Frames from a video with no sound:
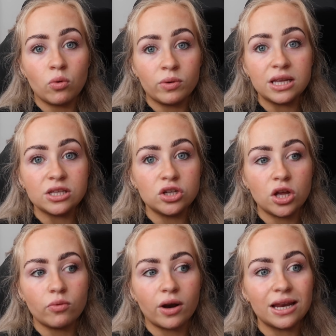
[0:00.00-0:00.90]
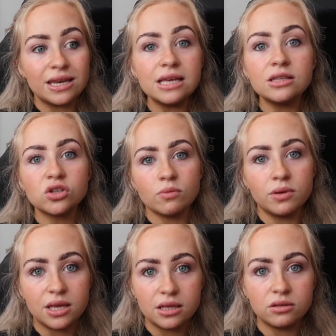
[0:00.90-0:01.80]
what we need to do, and I need
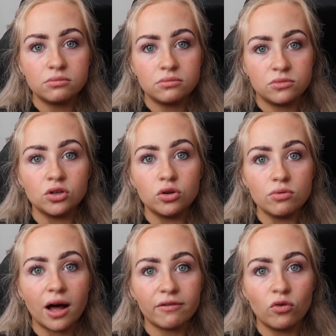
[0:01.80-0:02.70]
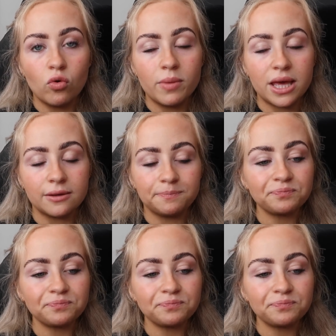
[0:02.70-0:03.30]
somebody to do that for me.